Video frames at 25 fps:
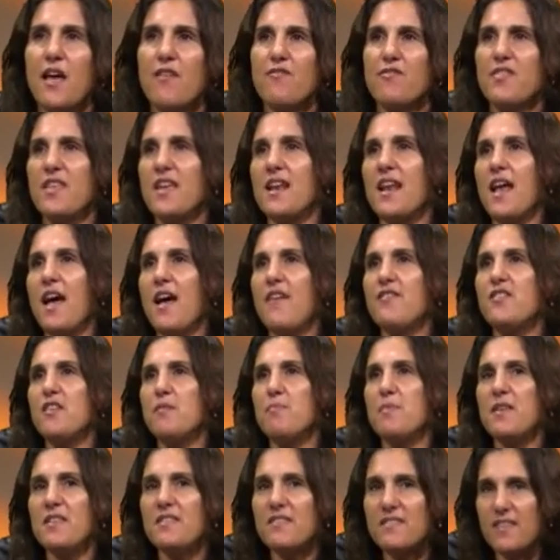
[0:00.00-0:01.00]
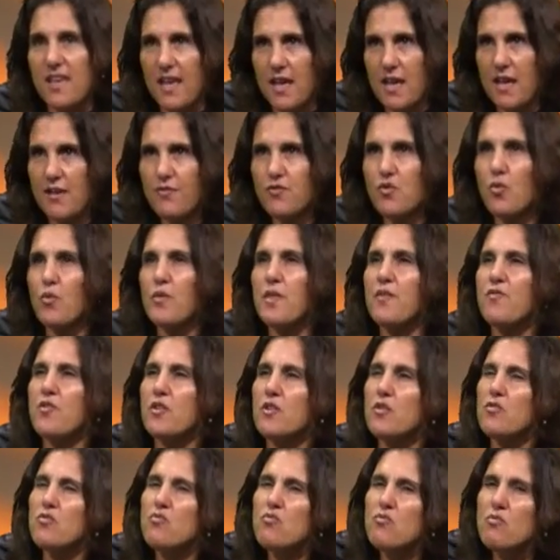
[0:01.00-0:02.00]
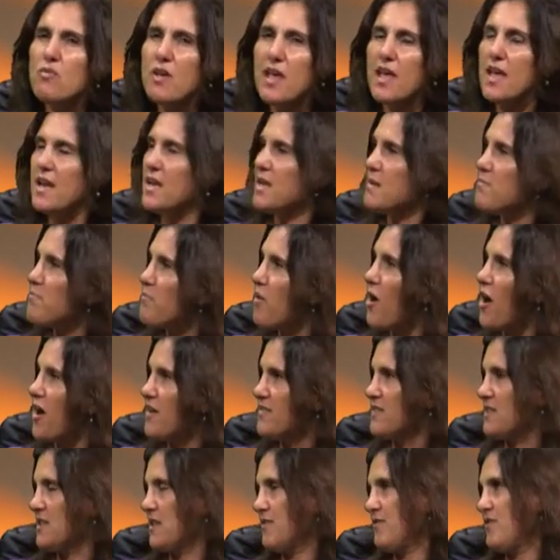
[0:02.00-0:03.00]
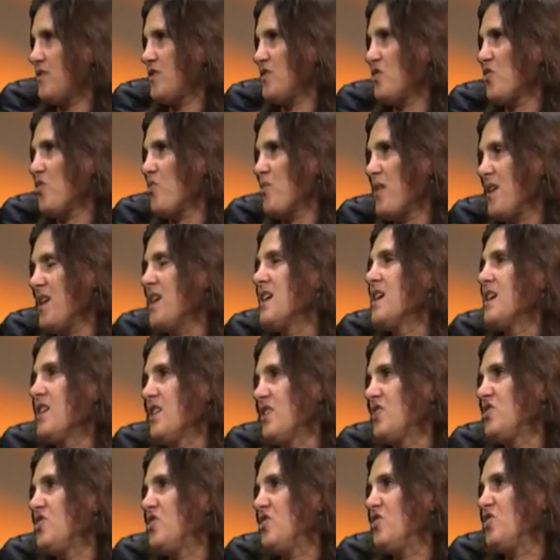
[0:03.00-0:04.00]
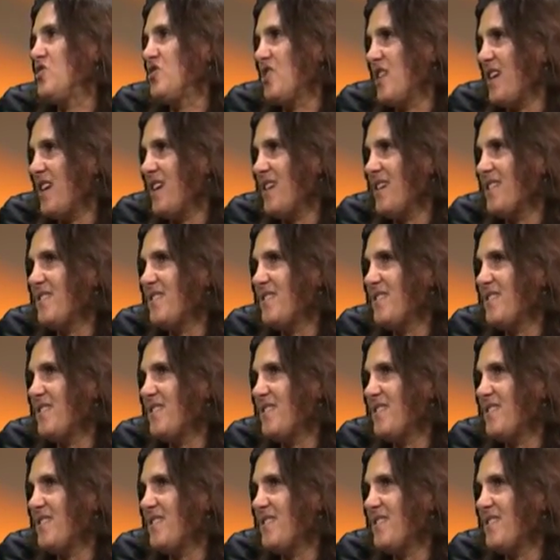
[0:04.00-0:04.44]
their lives have been saved, or they've got a really positive story to share.